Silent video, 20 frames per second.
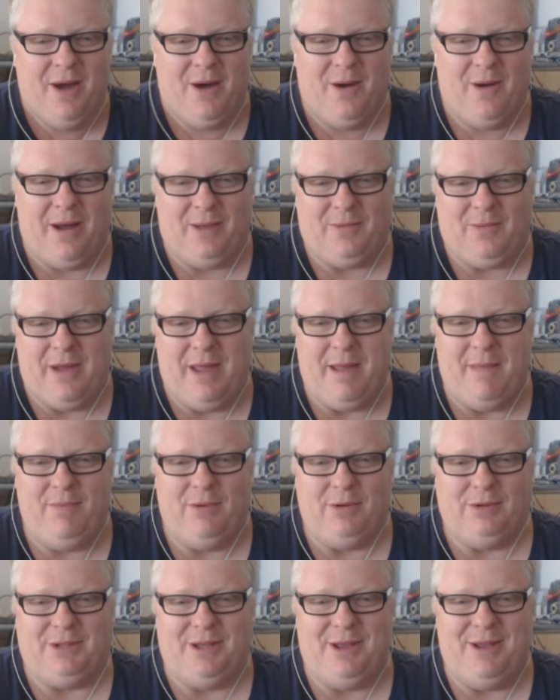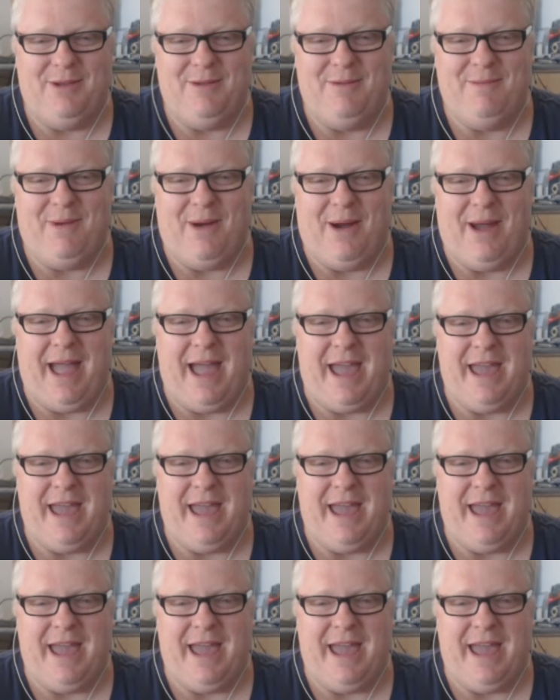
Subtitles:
Alright, we're brought to you by